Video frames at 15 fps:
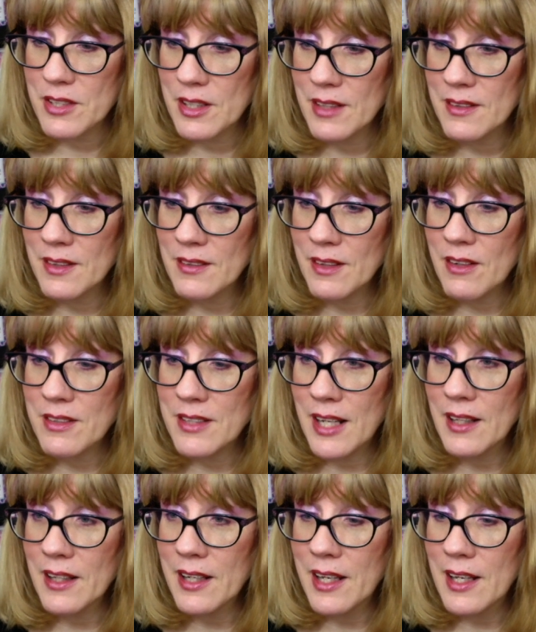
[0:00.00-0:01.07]
It says, our
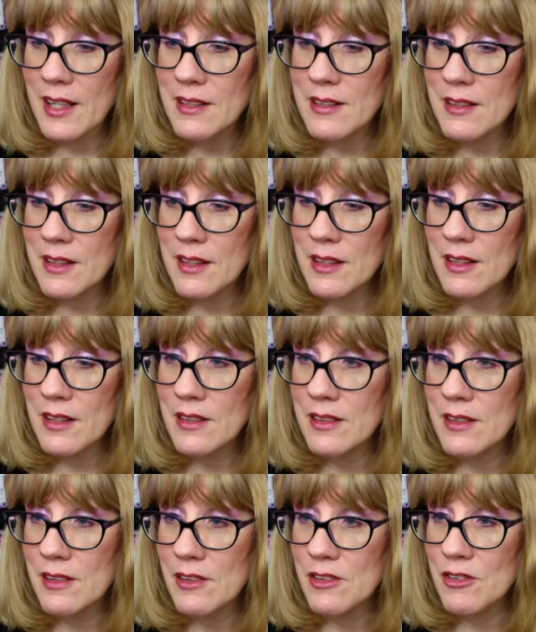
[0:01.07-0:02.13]
delicate
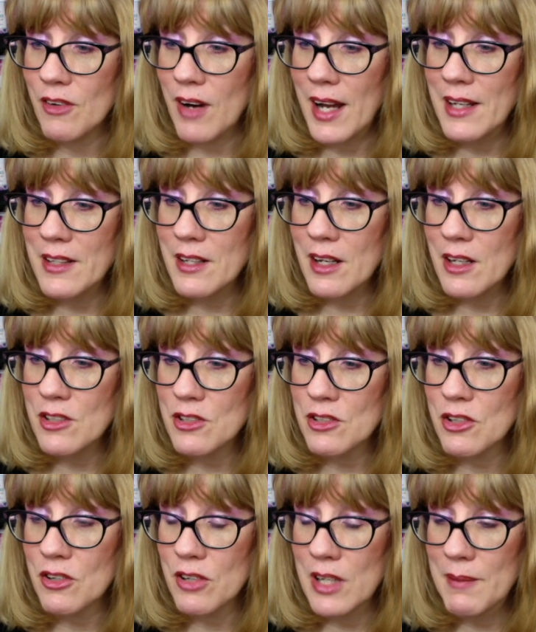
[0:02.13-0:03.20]
Dry Touch
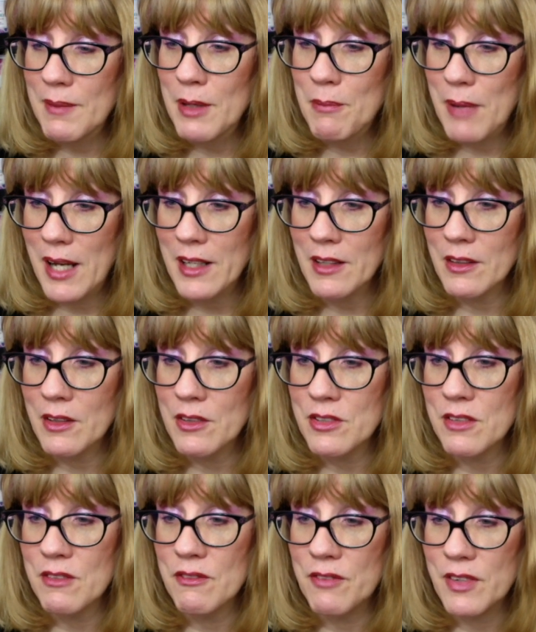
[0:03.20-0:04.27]
Creamy Body
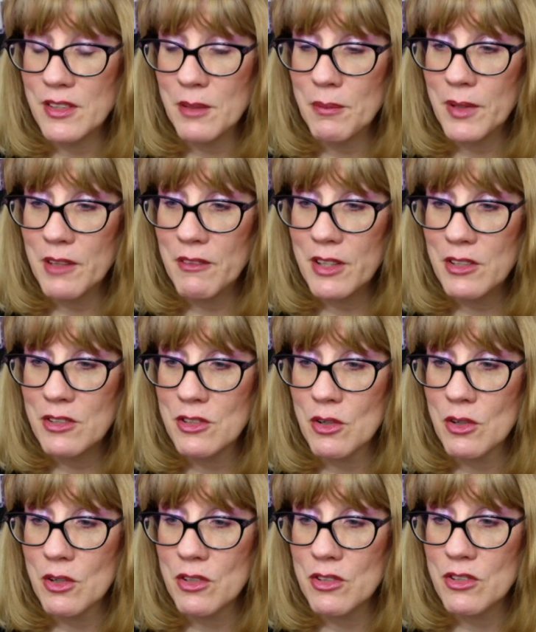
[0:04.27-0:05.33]
Lotion visibly
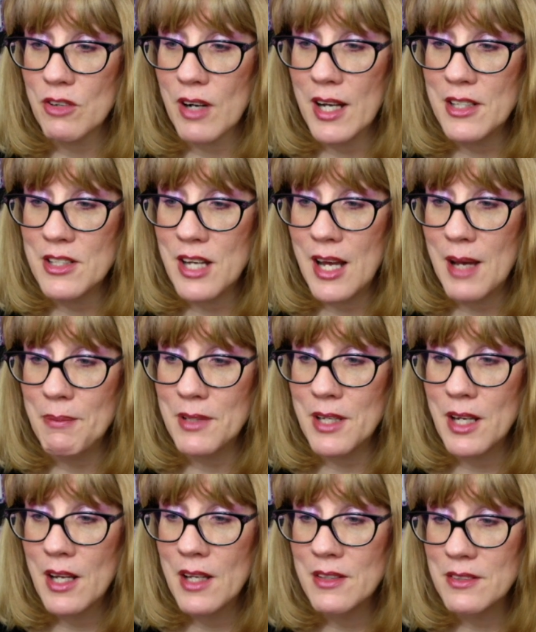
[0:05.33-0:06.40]
restores dry, chapped
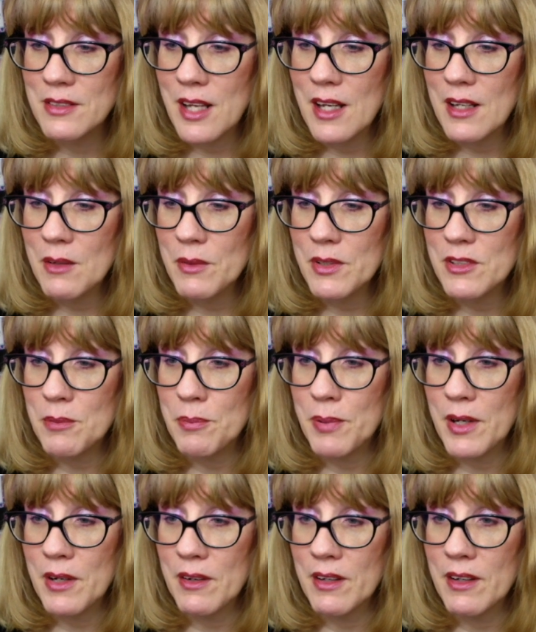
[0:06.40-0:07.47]
skin with
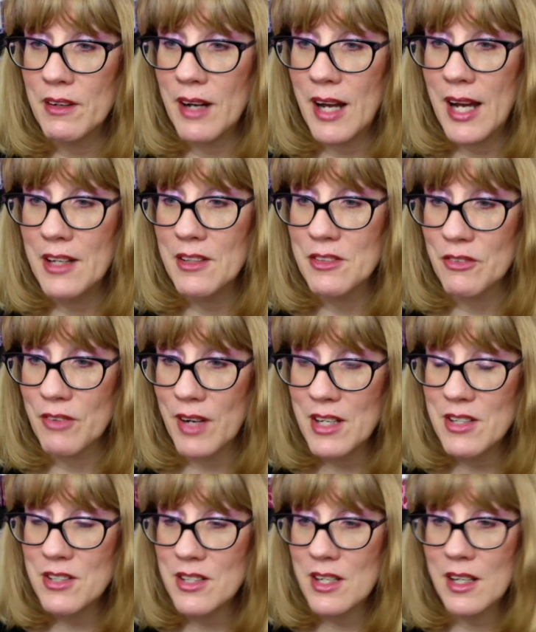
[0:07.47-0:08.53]
superior
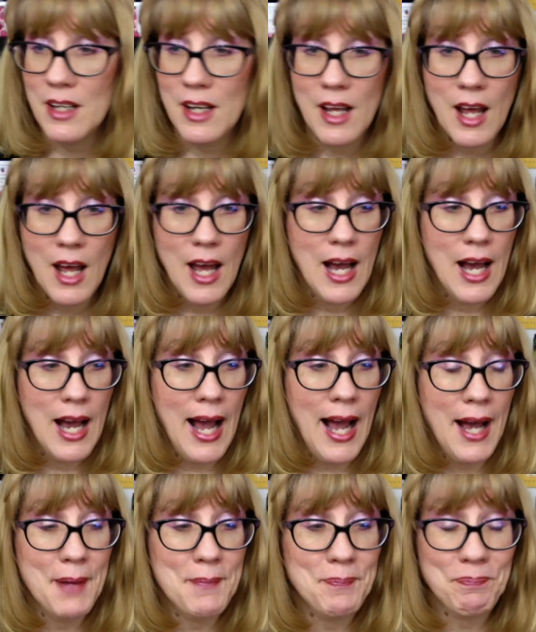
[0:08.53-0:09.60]
hydration.
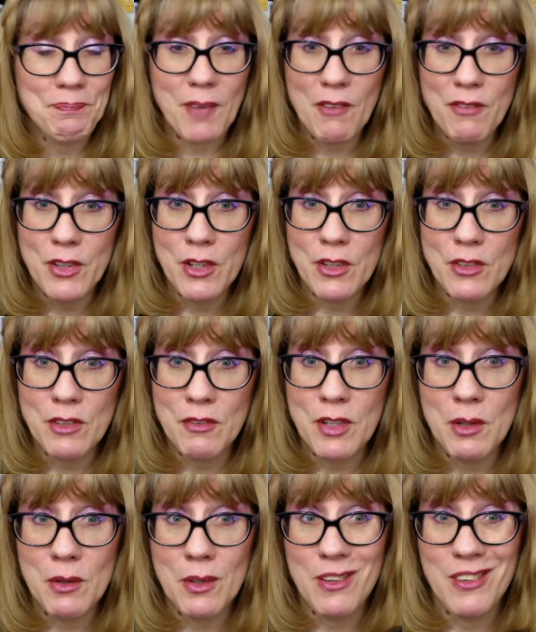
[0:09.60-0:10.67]
For those of
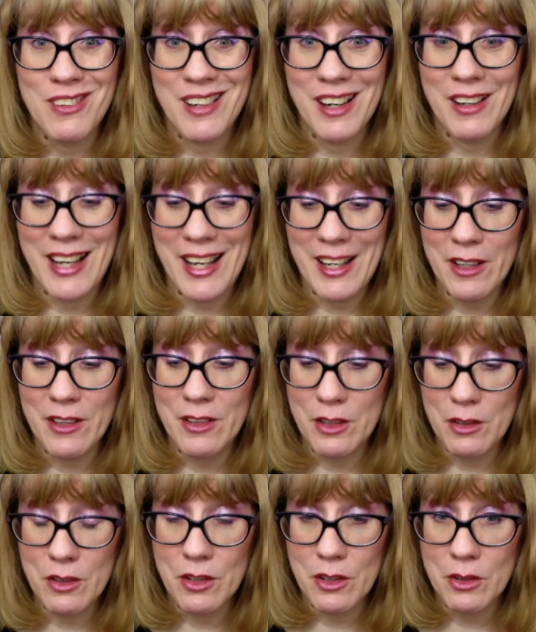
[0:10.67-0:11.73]
you who are kind of
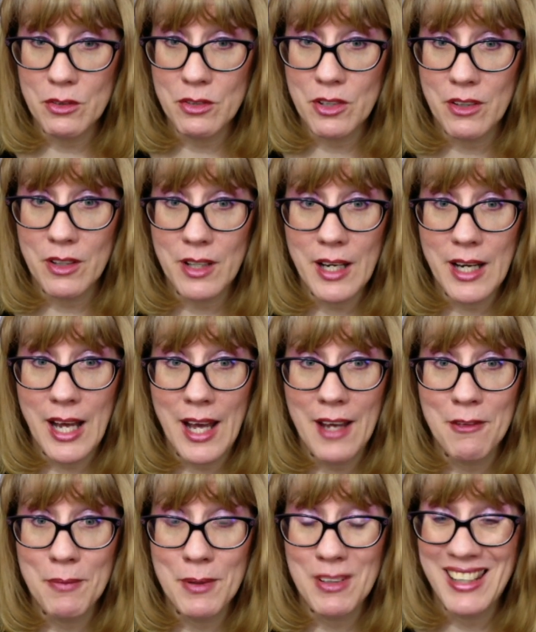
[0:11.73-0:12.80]
new to Goose Creek,
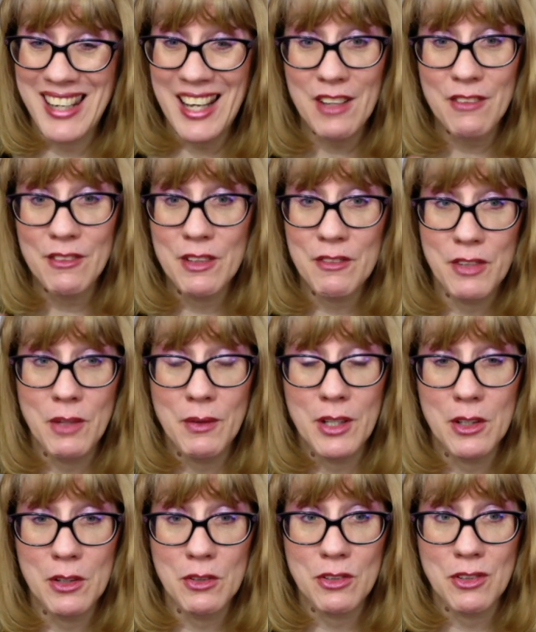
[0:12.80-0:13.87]
I've been kind of
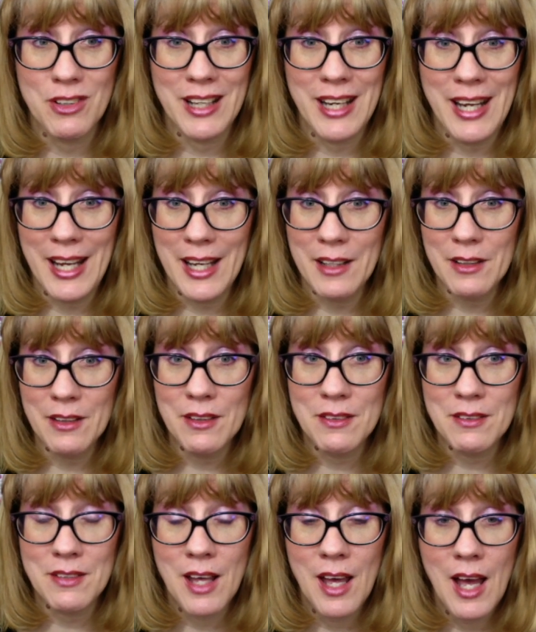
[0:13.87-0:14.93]
reviewing Goose Creek
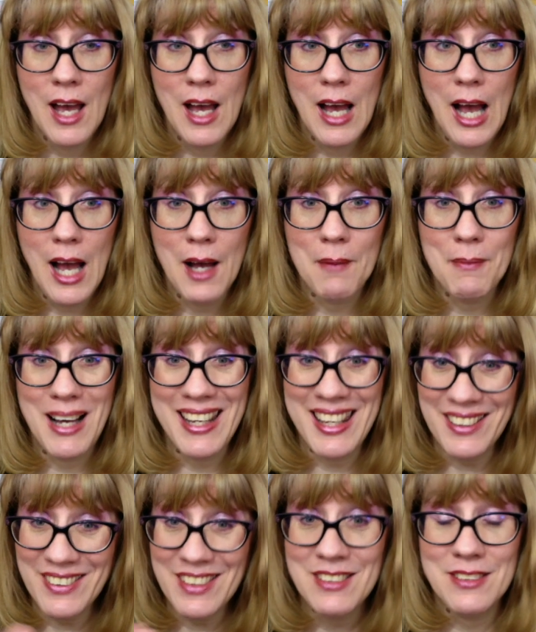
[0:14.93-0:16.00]
candles. I
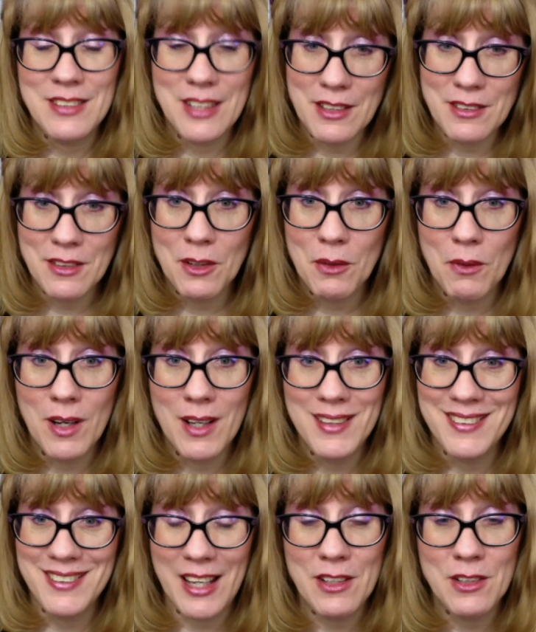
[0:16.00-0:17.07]
get the seasonal
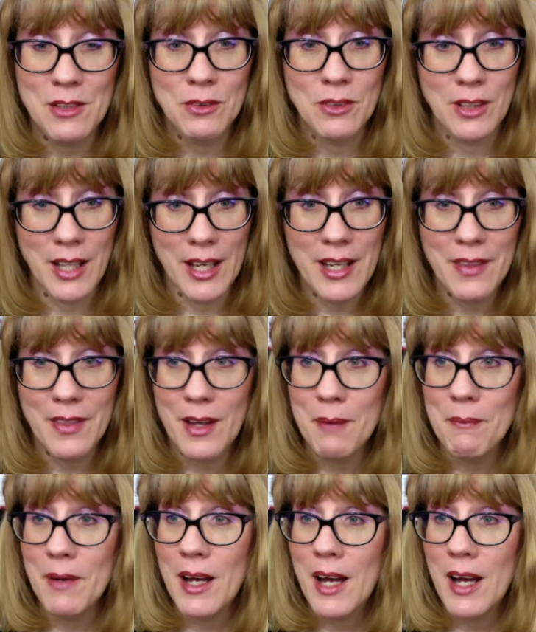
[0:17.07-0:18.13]
ones. I do like
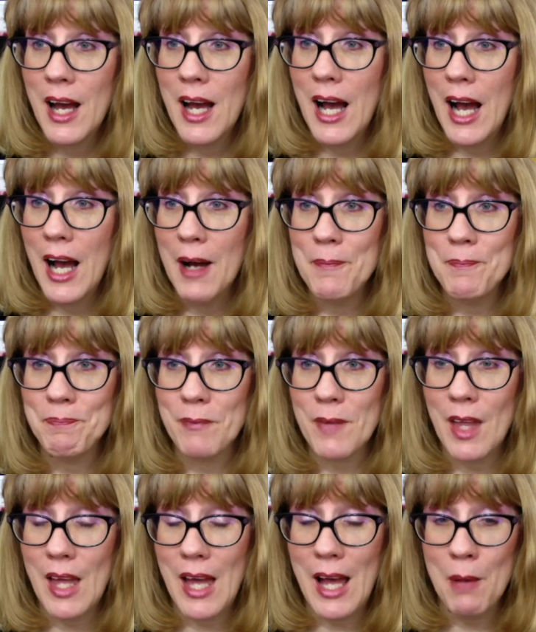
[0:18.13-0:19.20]
them.
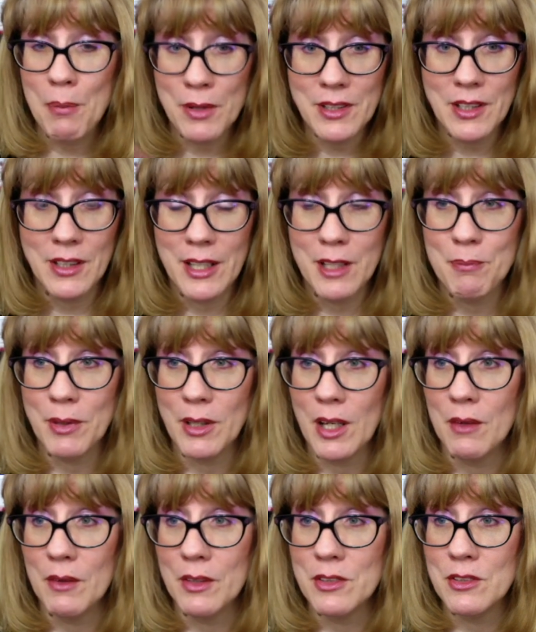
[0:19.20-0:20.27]
I'll put the link
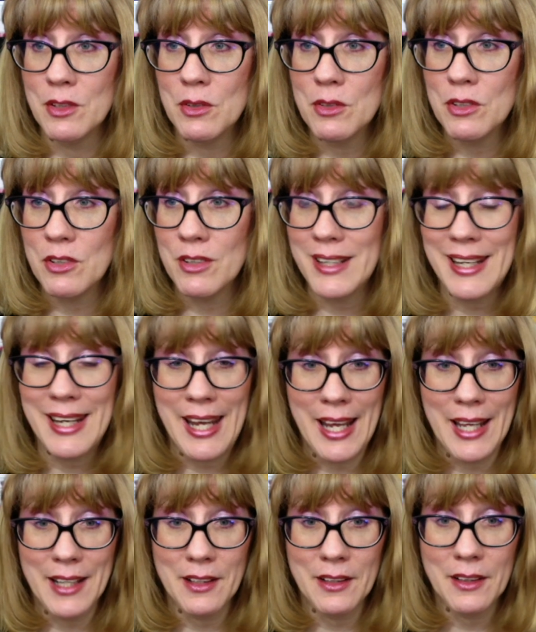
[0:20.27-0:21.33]
below. It's
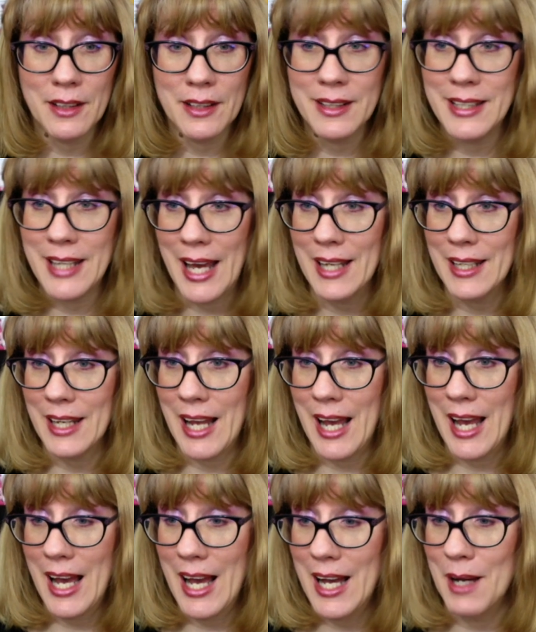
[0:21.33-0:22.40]

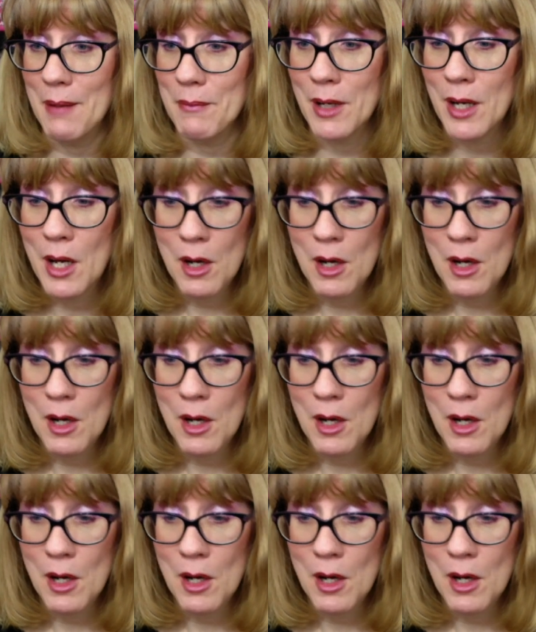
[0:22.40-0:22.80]
GooseCreekCandle.com.